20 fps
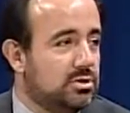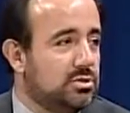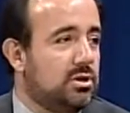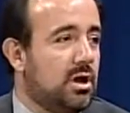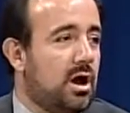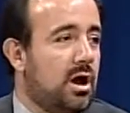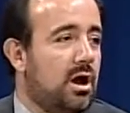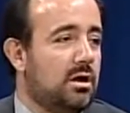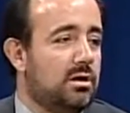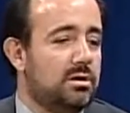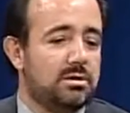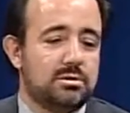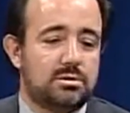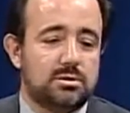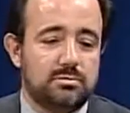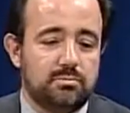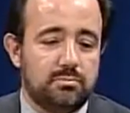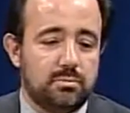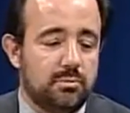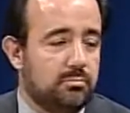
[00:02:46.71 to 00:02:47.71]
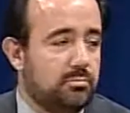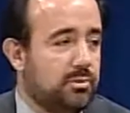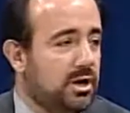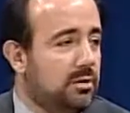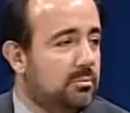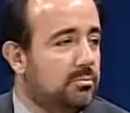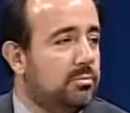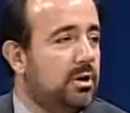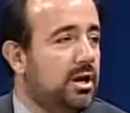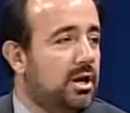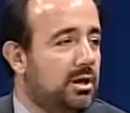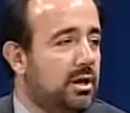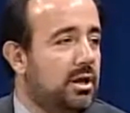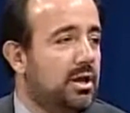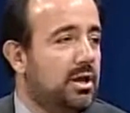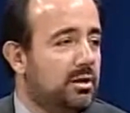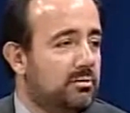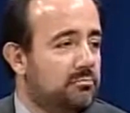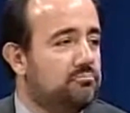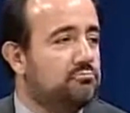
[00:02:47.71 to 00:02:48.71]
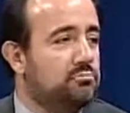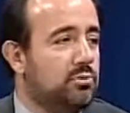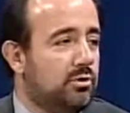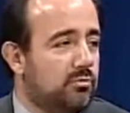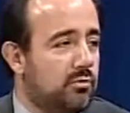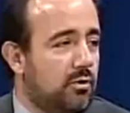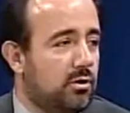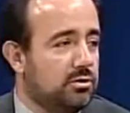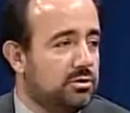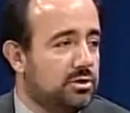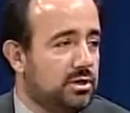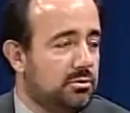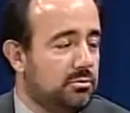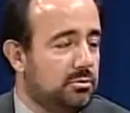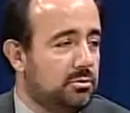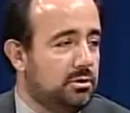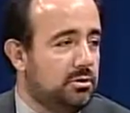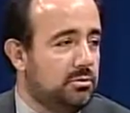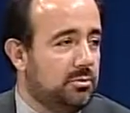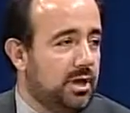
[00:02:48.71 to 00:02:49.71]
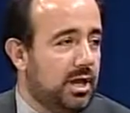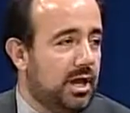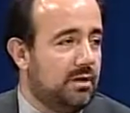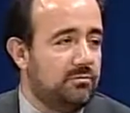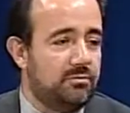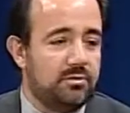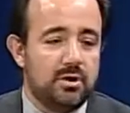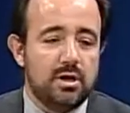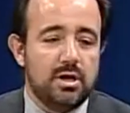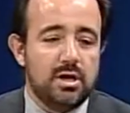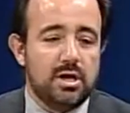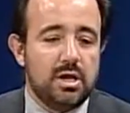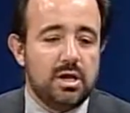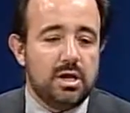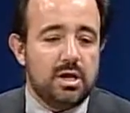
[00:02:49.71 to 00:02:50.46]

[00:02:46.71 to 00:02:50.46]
stocks, any portfolios that you would have.